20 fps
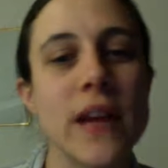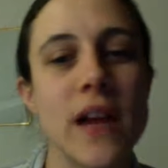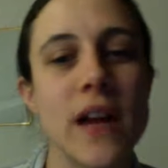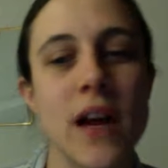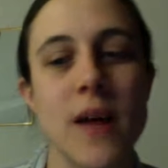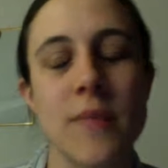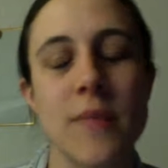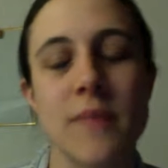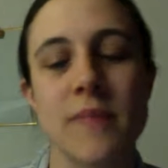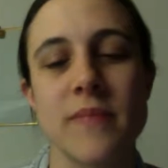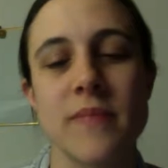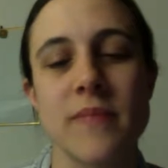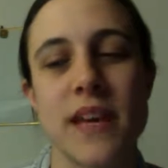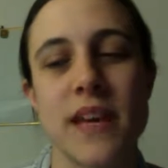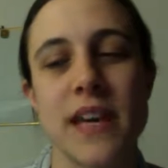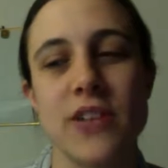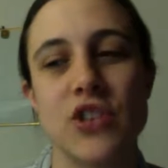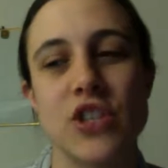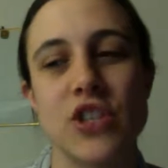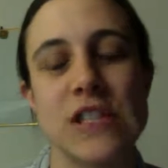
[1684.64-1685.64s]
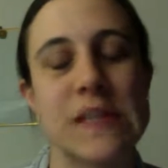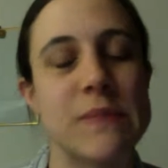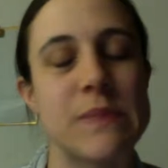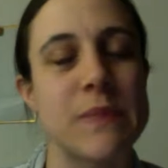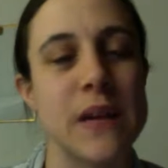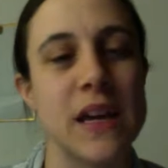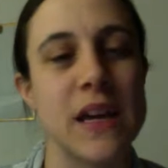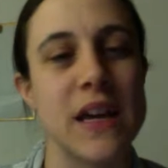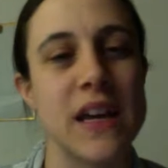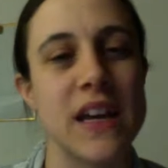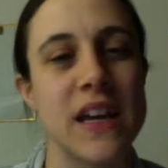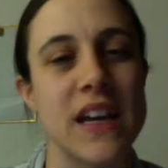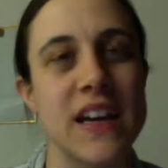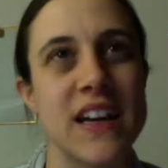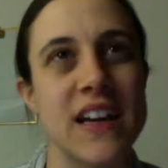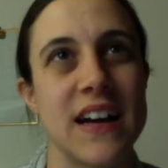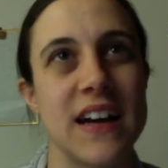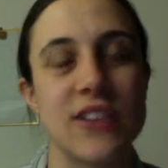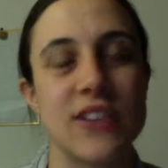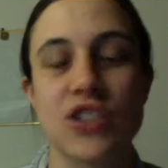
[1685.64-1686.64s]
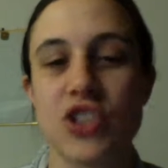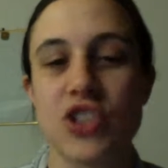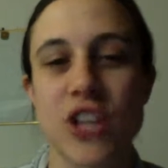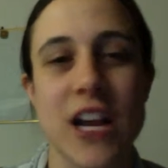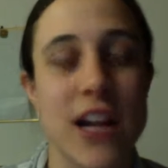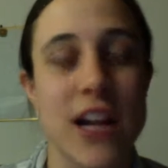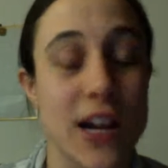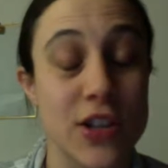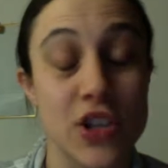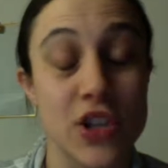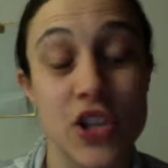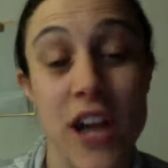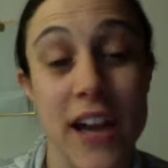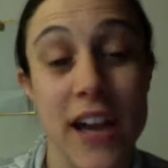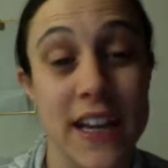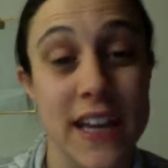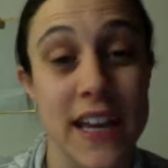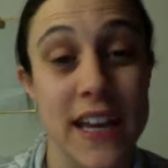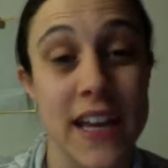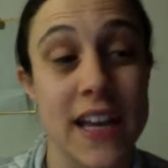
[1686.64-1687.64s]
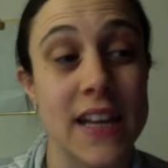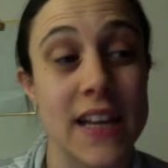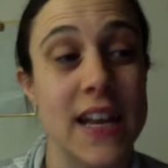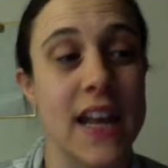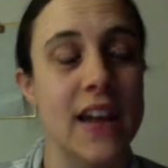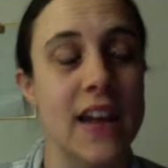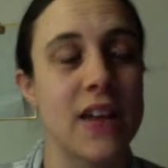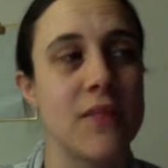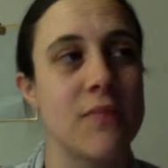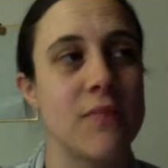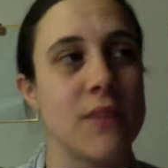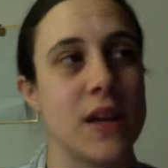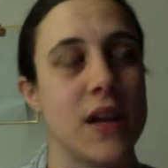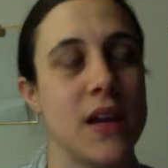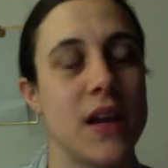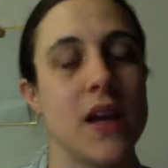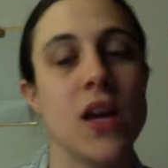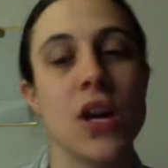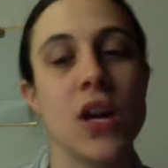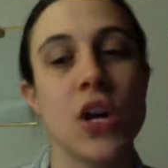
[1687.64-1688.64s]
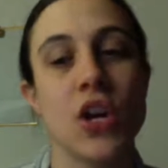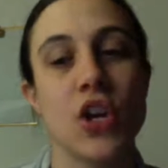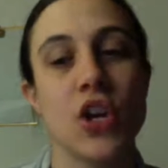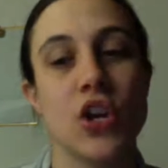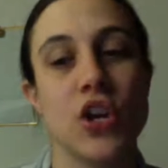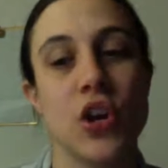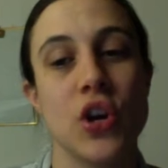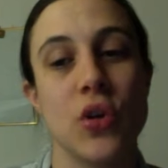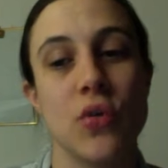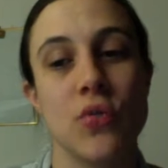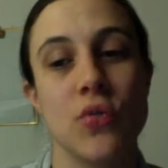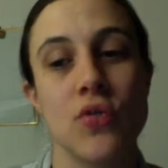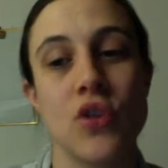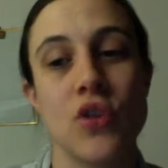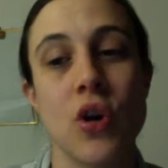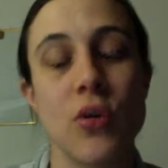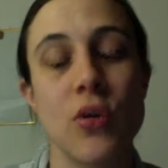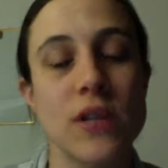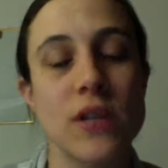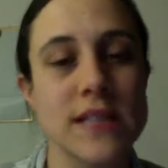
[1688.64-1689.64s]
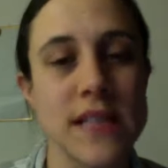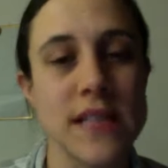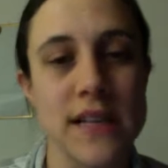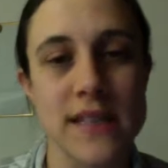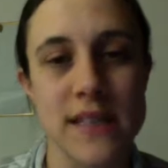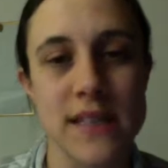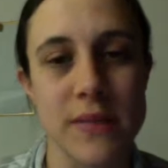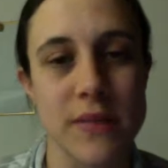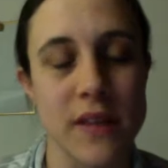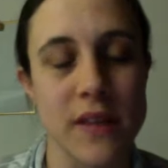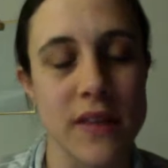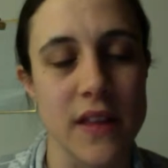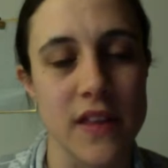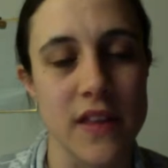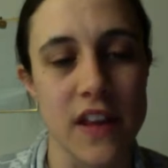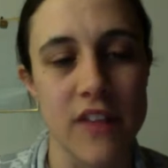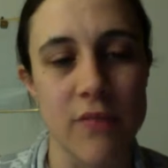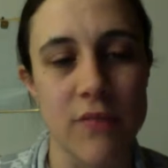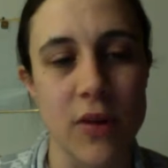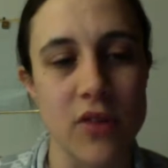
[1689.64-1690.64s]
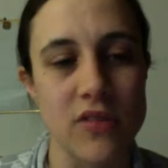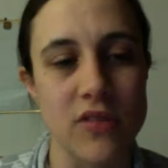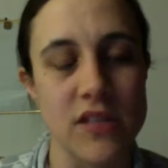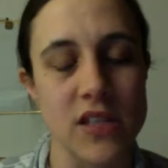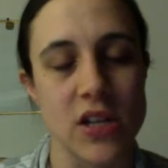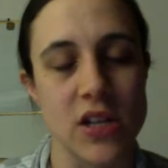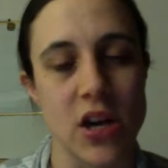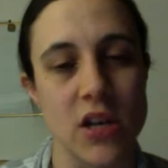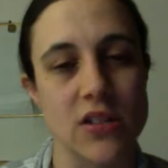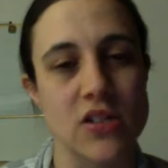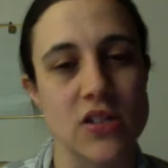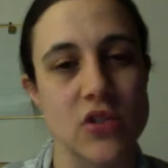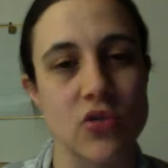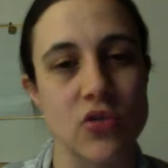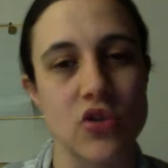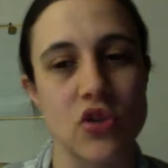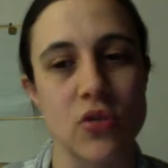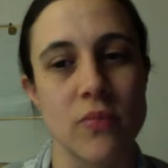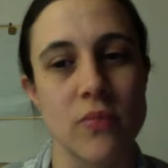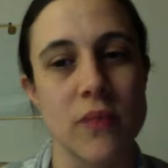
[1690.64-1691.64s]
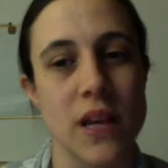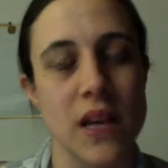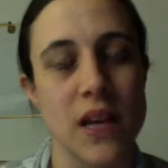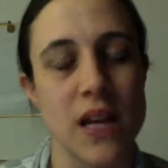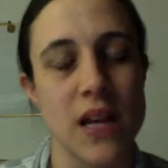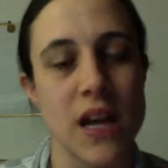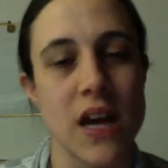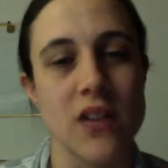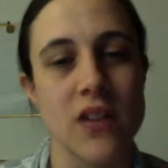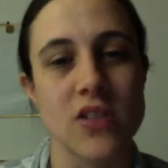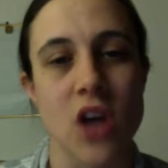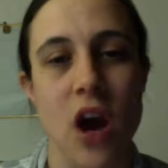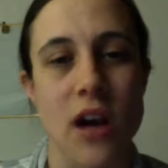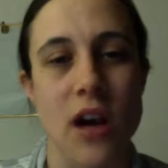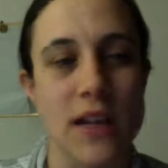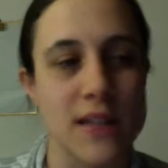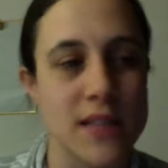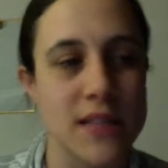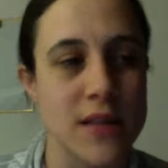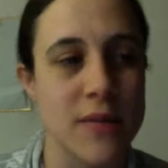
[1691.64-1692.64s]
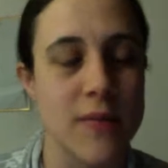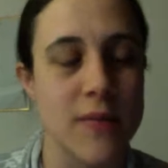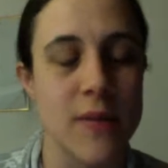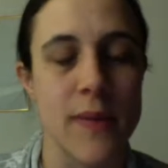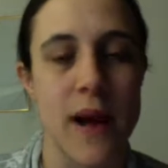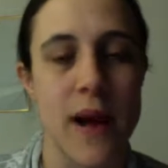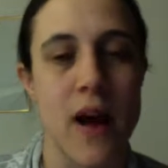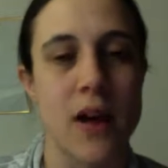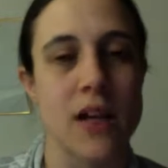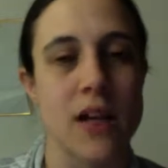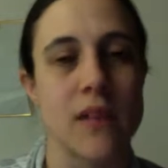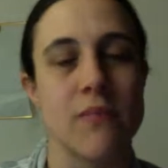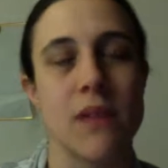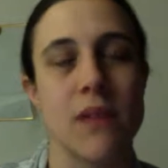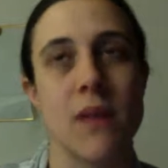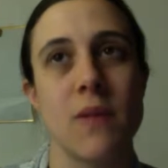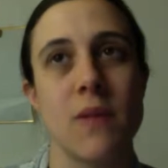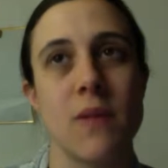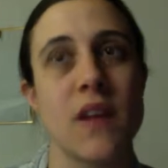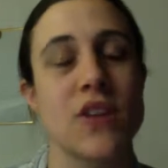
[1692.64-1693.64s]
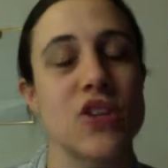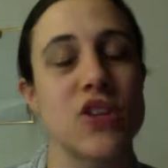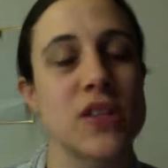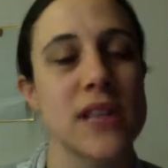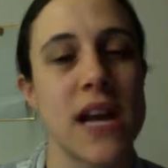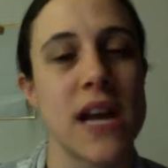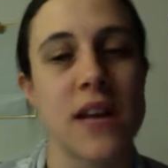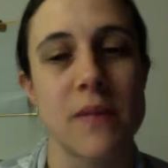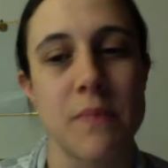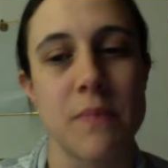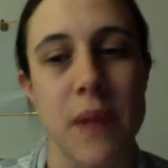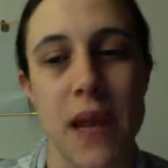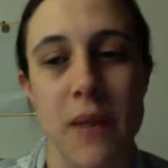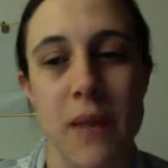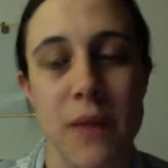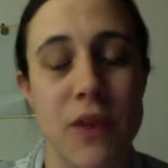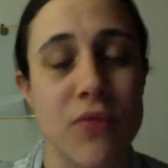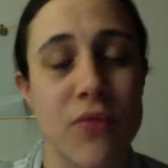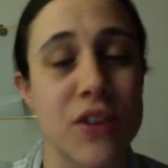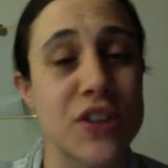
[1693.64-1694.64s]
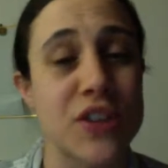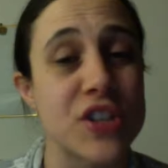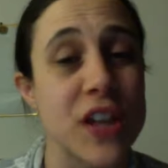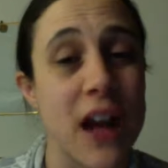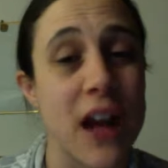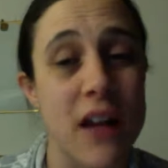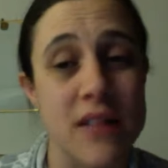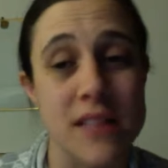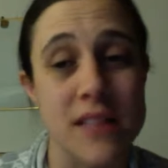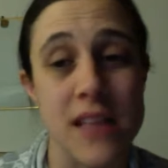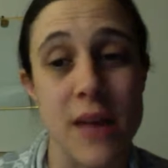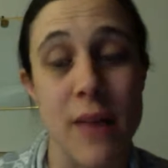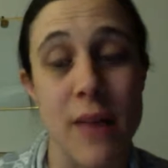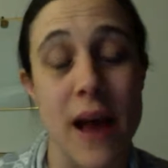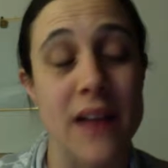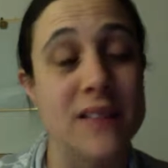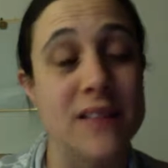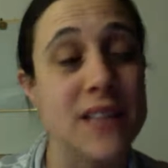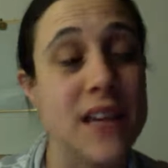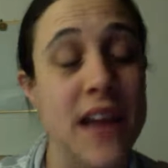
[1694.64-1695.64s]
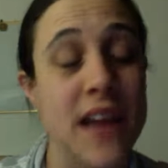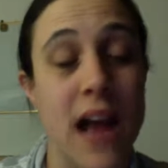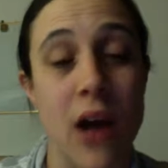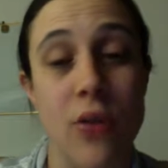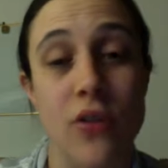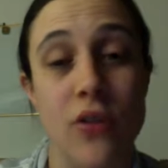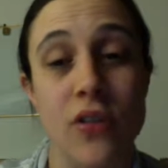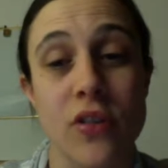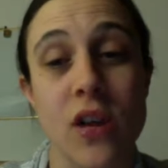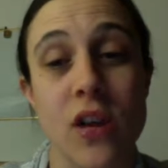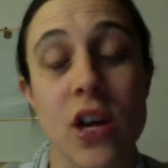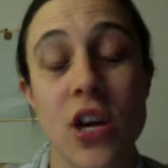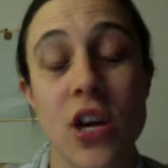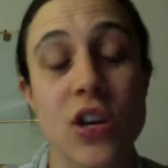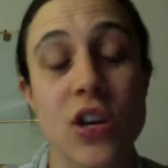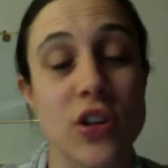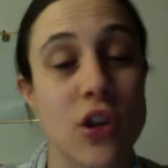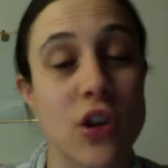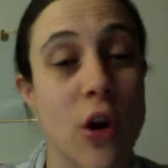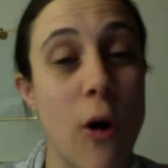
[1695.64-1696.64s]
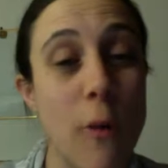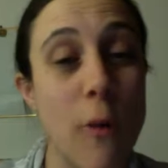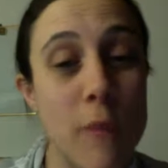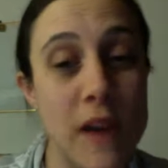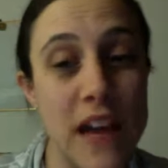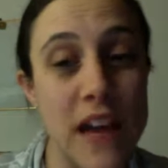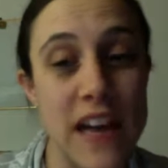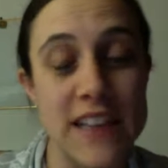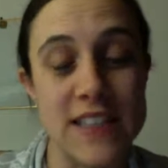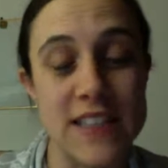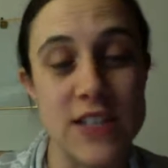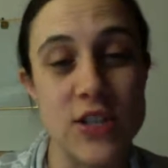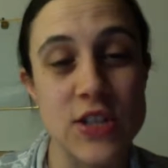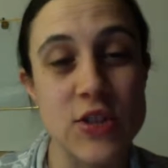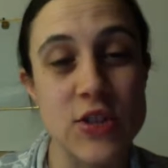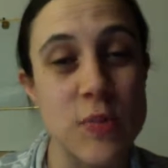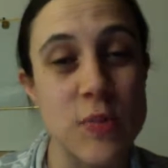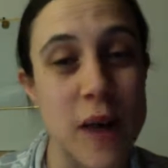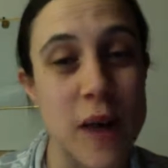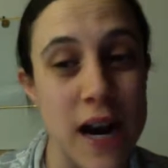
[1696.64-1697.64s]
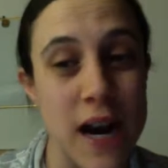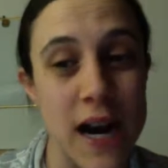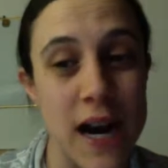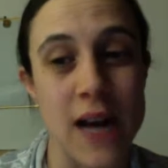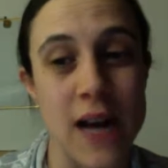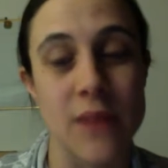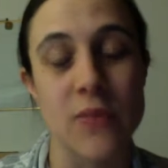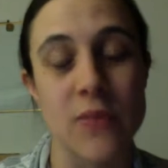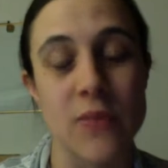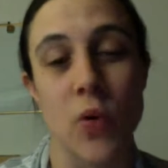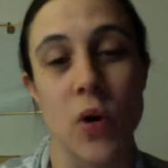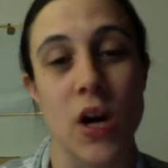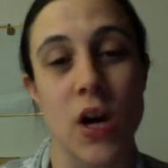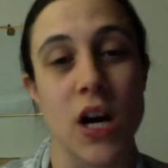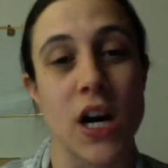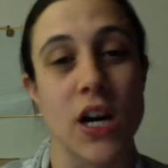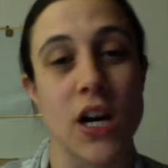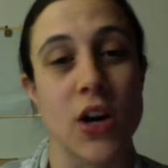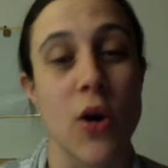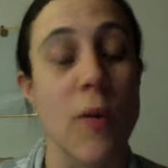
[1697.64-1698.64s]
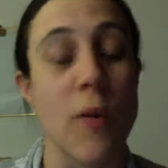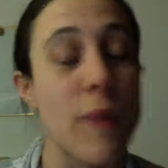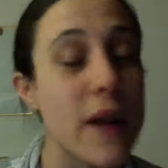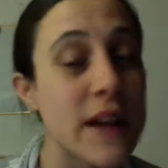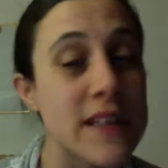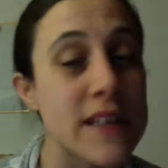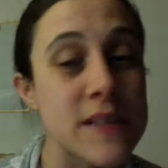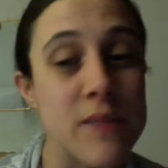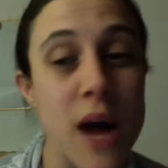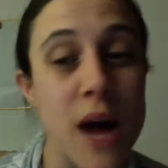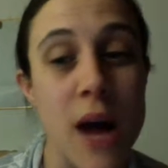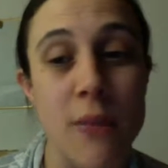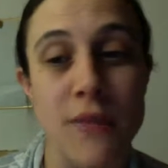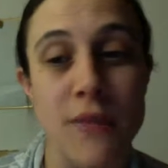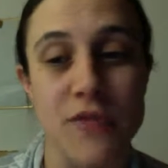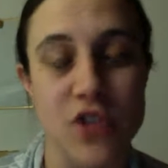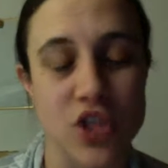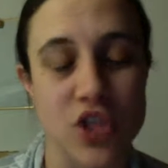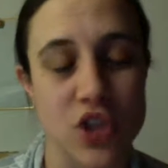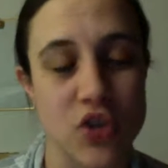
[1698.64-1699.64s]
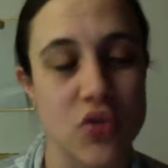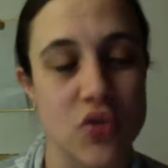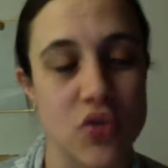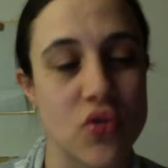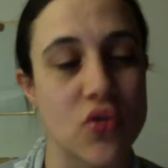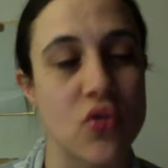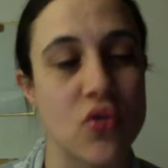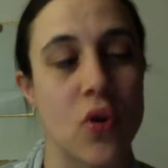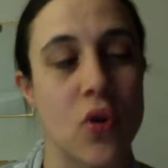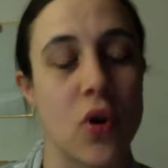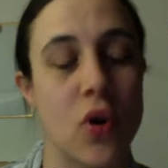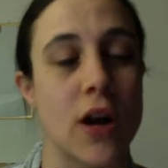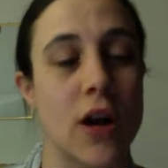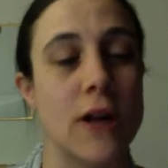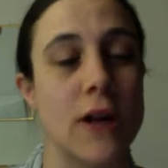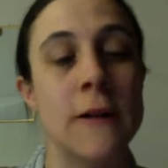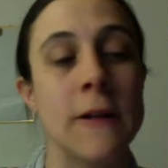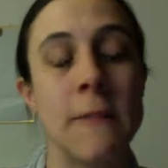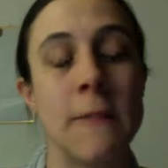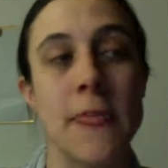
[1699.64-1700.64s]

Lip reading: up can just be a check-in. It can be, noticing something that they've posted on social media, talking to them about it. Maybe they just had a baby, reaching out to them, asking how they're coping as a new mom, or coping as a mom of 2, or,